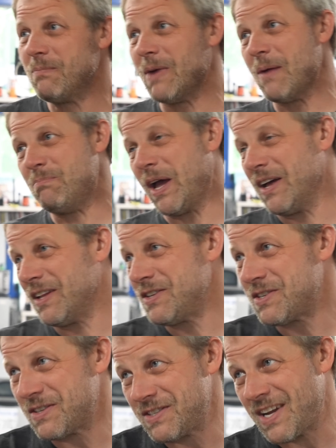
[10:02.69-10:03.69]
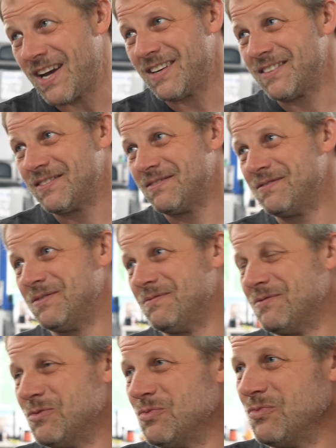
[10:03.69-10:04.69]
my balancer's not
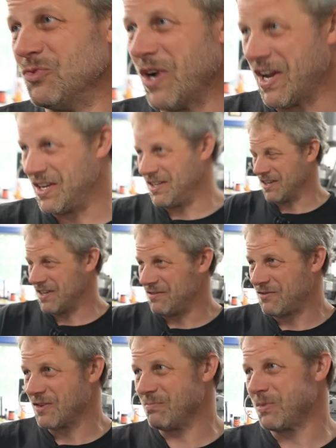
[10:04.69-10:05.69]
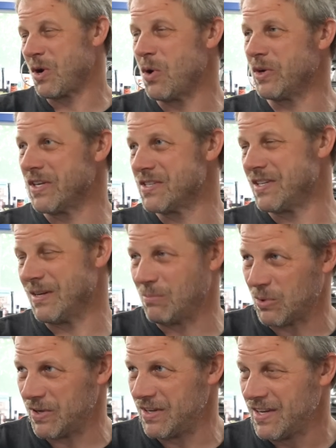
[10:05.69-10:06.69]
ready yet from coding
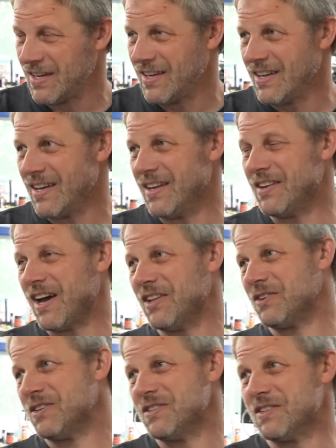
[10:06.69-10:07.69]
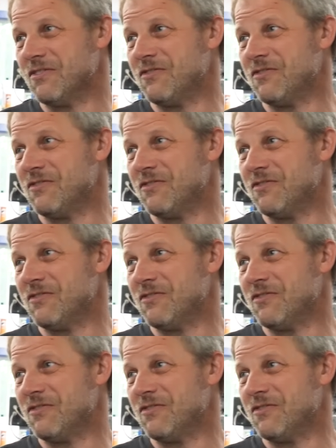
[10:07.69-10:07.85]
standpoint and neither is the